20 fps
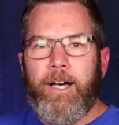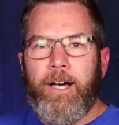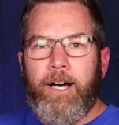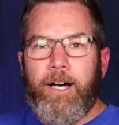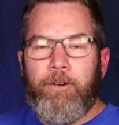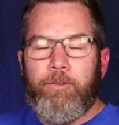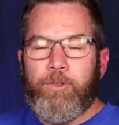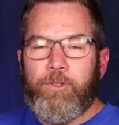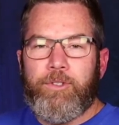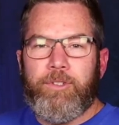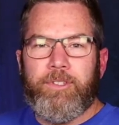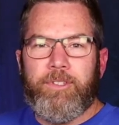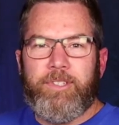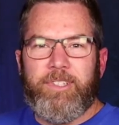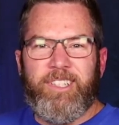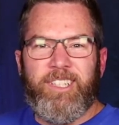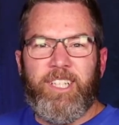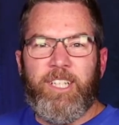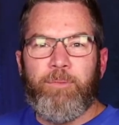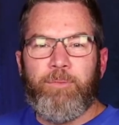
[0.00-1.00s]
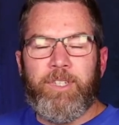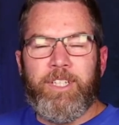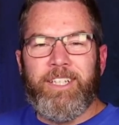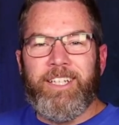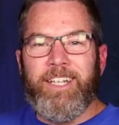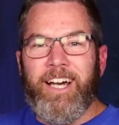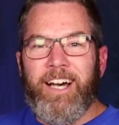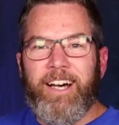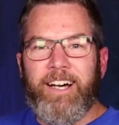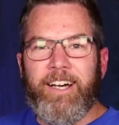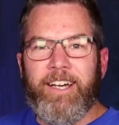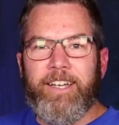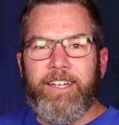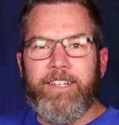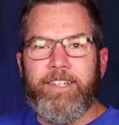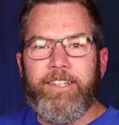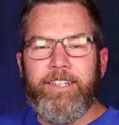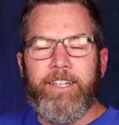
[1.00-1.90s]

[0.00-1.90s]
I was just an empty guy.